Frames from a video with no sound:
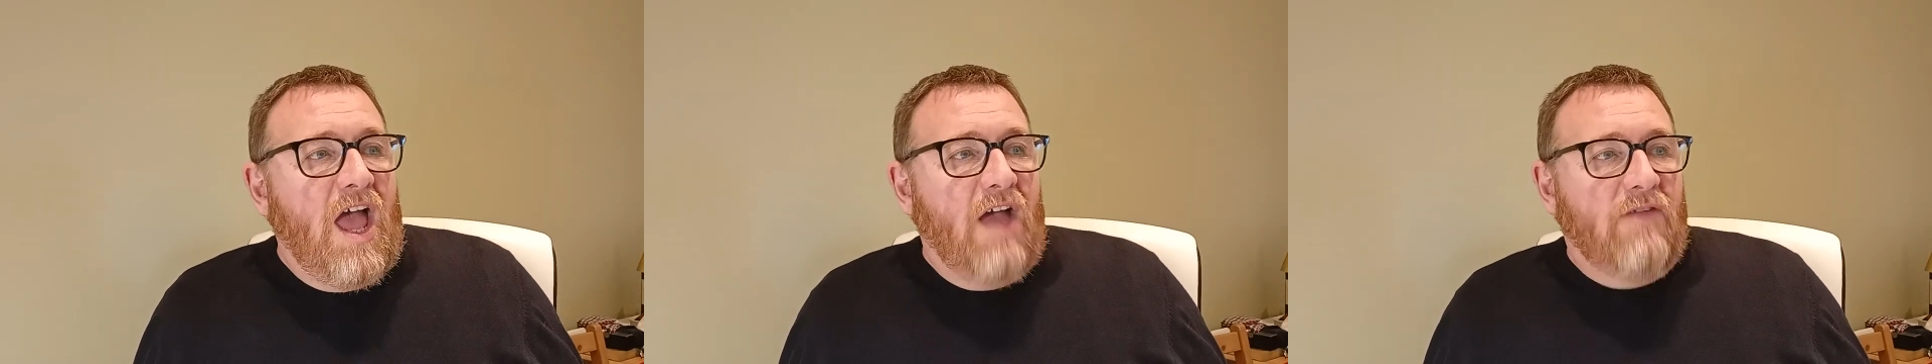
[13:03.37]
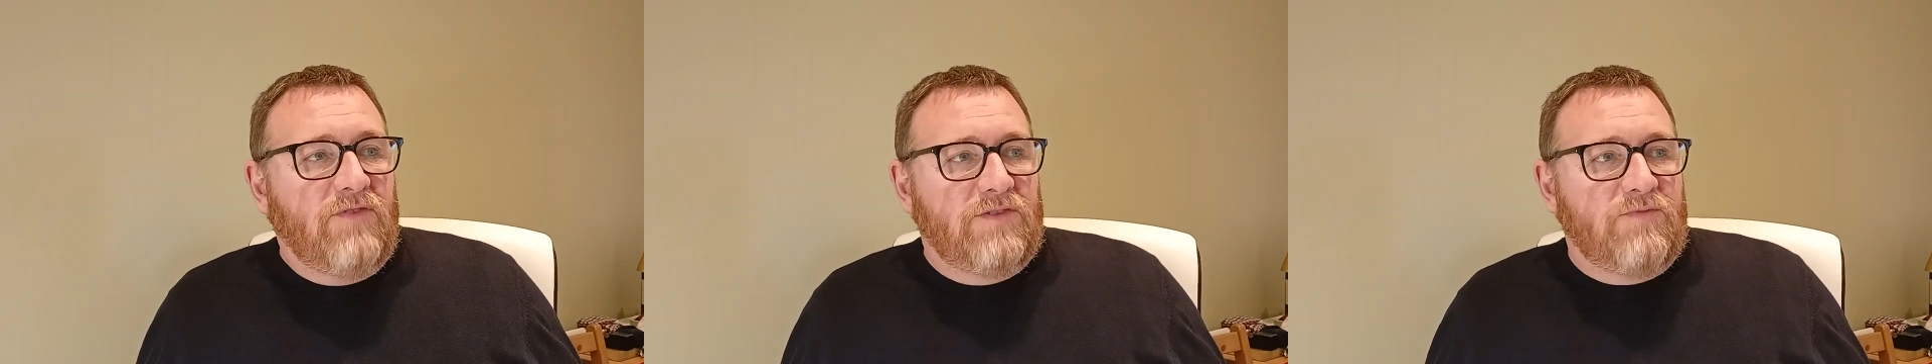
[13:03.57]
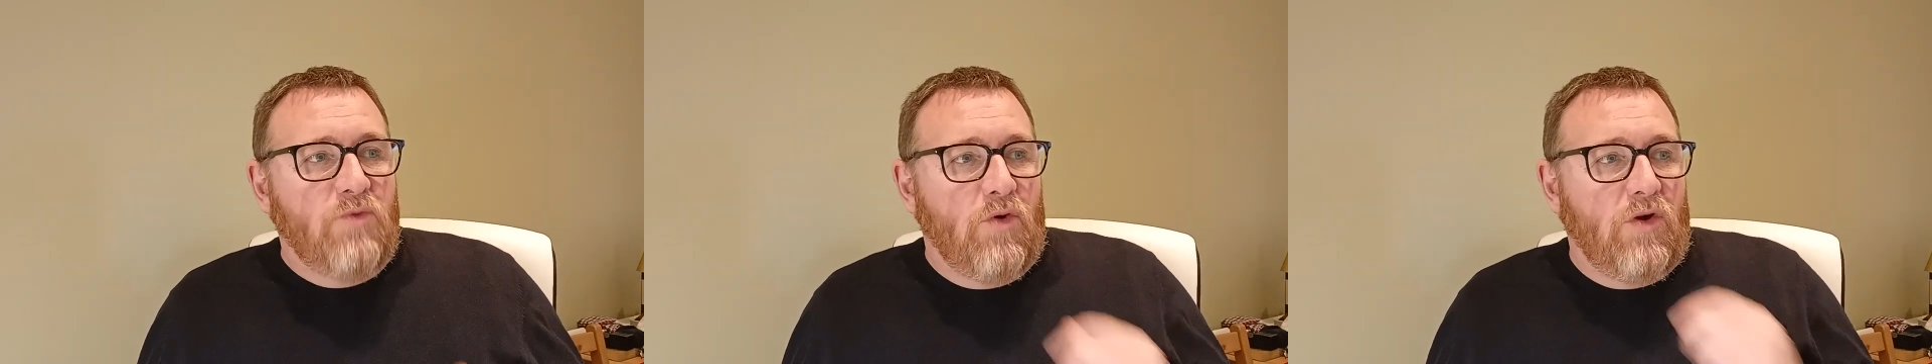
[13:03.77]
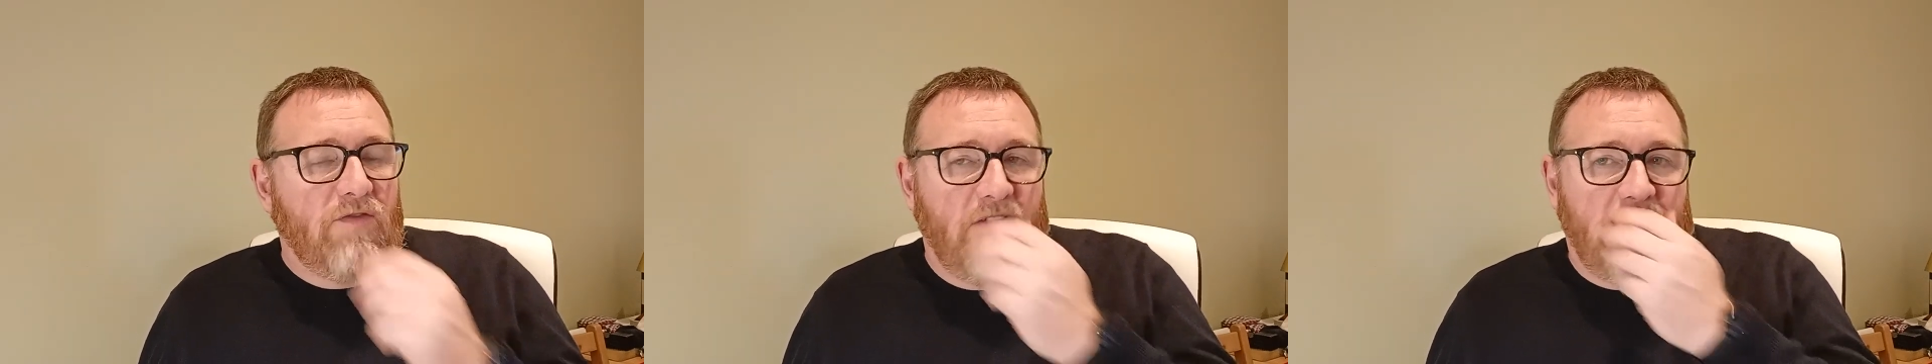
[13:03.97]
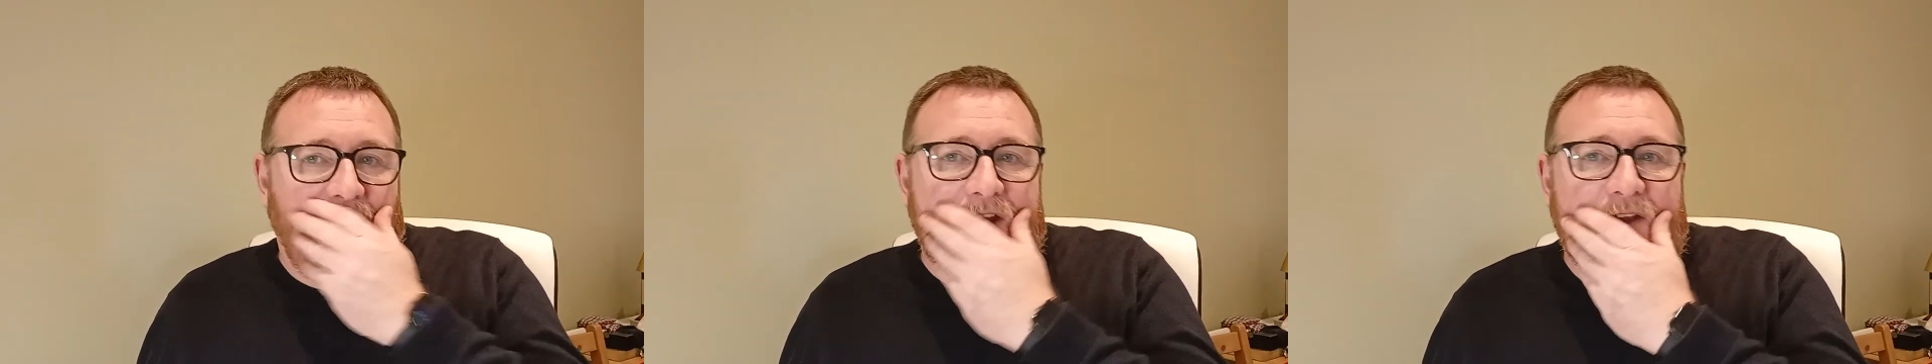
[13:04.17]
If it's more
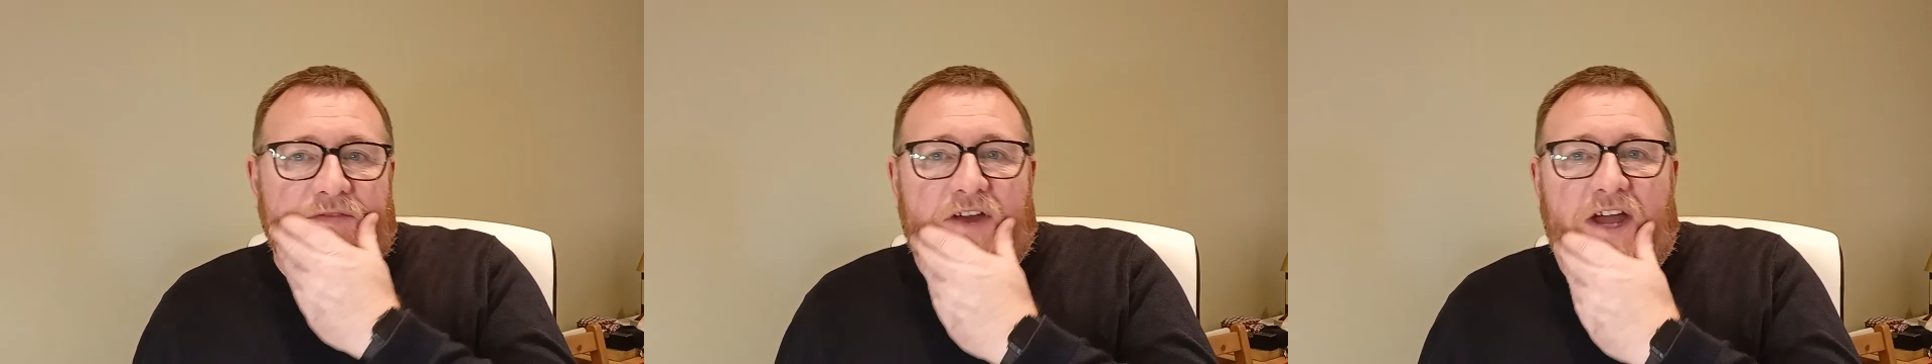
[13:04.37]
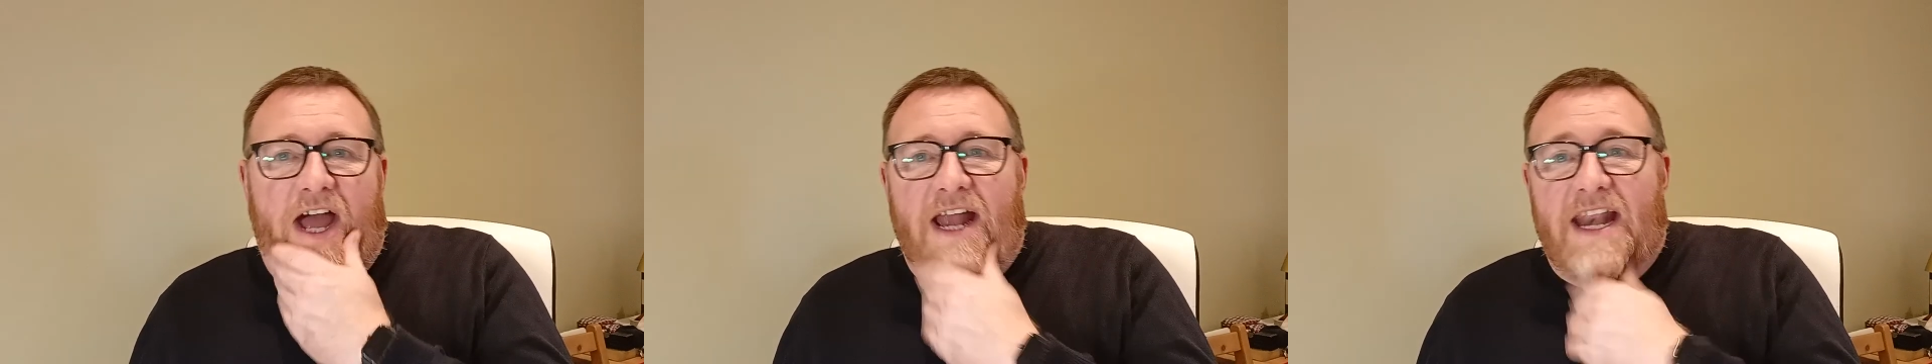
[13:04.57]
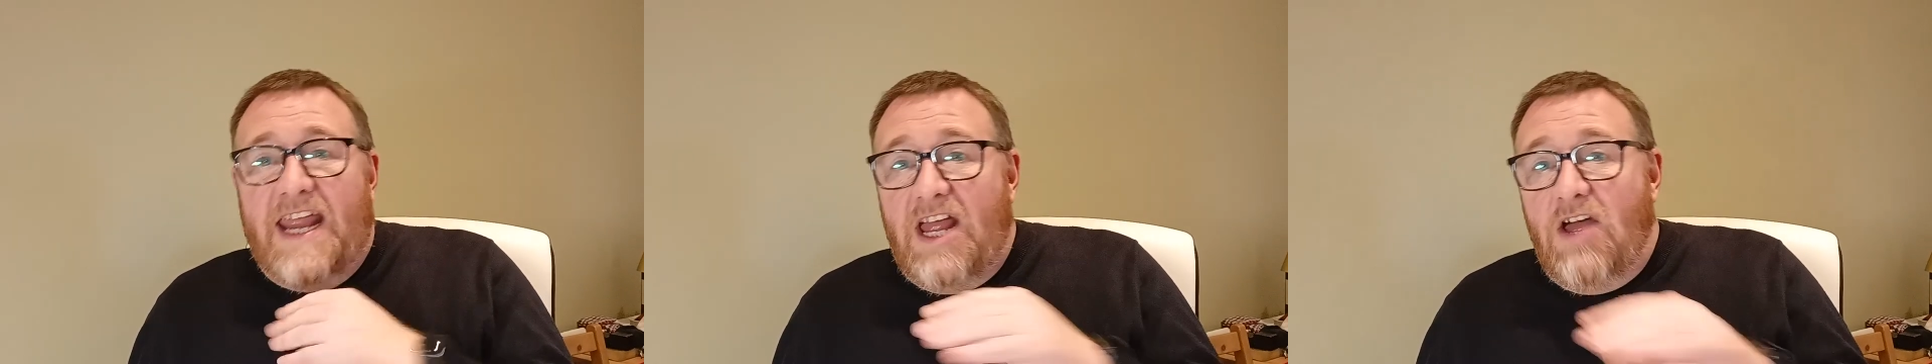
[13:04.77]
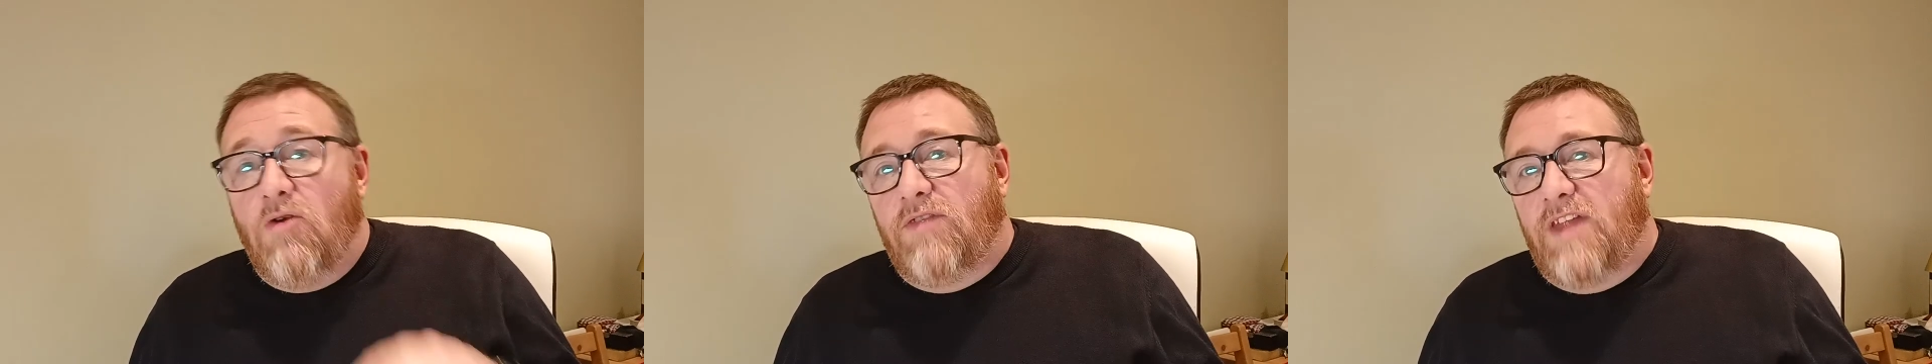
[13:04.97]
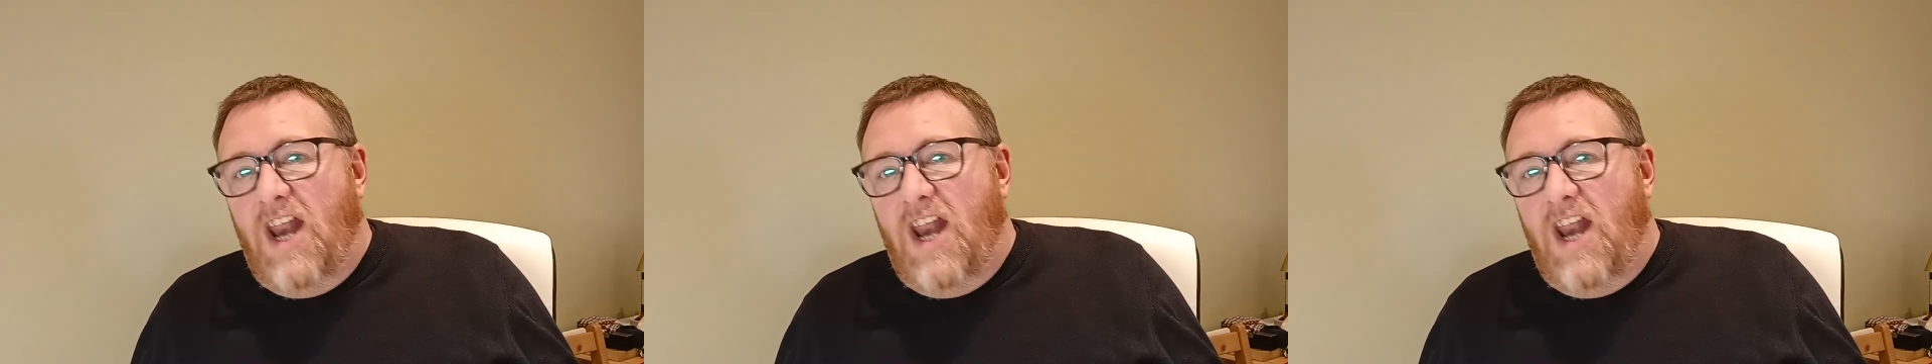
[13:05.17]
of a kind of a, an ale,